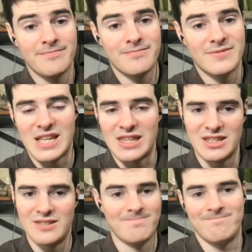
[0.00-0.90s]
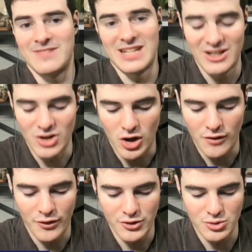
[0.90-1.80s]
said that he didn't know
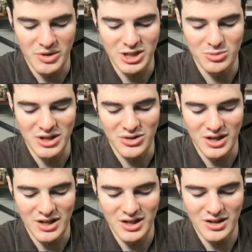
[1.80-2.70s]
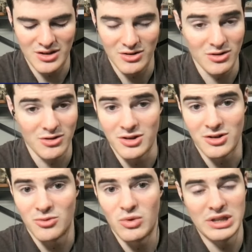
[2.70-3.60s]
if it was a week-to-week thing or, you
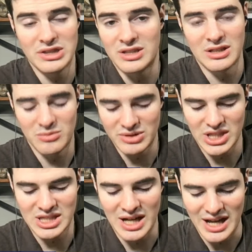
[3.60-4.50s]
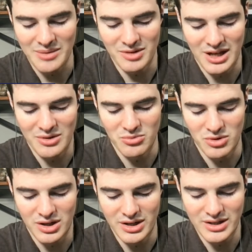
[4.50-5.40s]
know, what the what the timeline
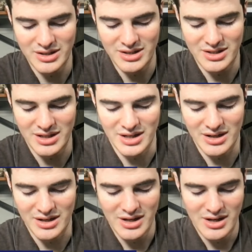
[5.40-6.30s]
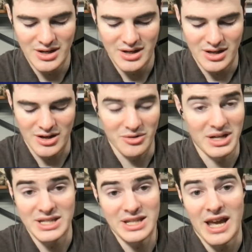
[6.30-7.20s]
was. And, you know, he
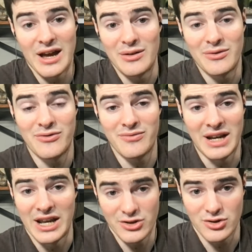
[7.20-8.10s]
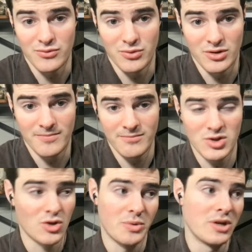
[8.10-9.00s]
doesn't have an answer for it.
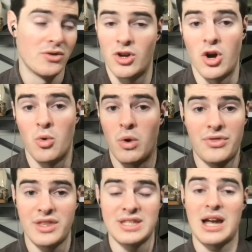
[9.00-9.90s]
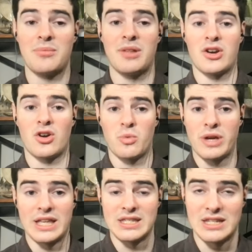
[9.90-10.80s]
So we don't know what the timeline on
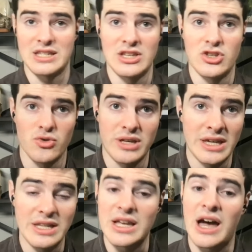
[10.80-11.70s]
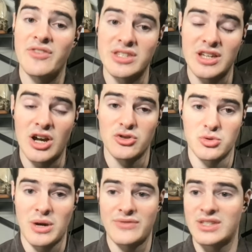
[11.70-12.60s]
Wiggins and his injury is. Obviously, others
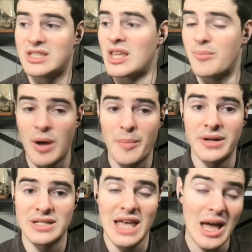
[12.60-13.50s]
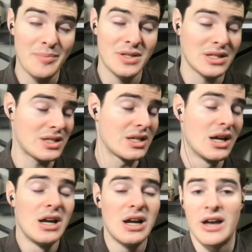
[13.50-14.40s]
will have to step up in his absence.
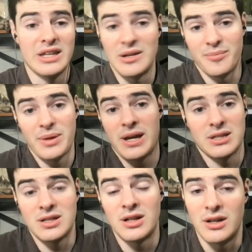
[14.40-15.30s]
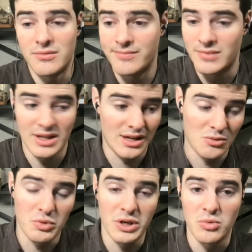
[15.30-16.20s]
He didn't play a ton in,
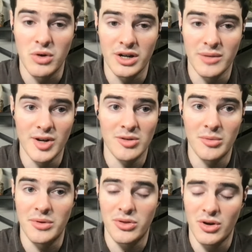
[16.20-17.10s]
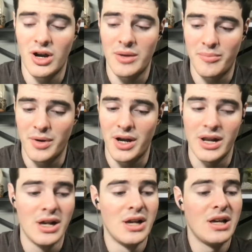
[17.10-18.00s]
in week one compared to what we thought, but
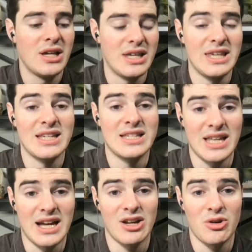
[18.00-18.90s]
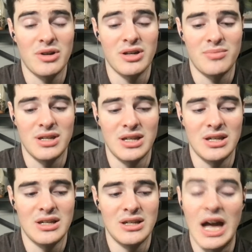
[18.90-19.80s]
he is not going to
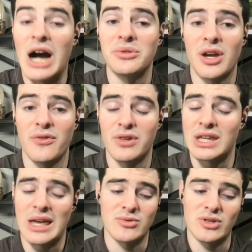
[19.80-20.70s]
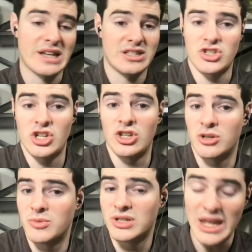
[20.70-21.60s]
be out there for the game. So guys like Jalen
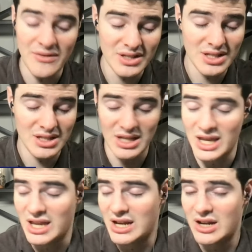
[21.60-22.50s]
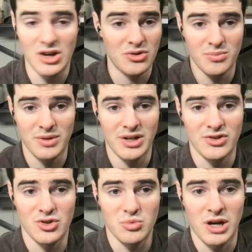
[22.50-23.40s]
Armour-Davis and other
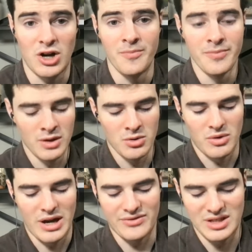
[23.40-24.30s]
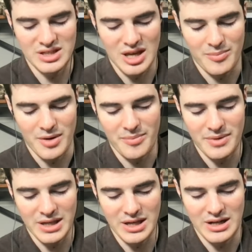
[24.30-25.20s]
players as well will have to step up
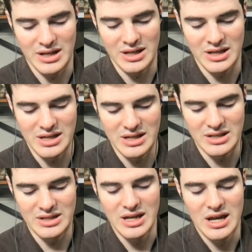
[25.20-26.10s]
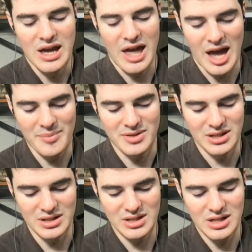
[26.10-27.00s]
in his
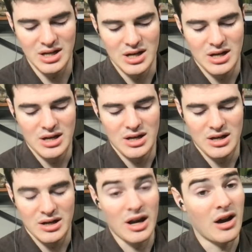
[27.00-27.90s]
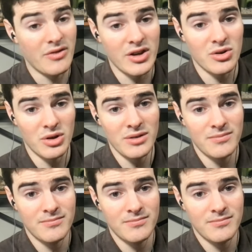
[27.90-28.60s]
absence. Kyle Van Noy,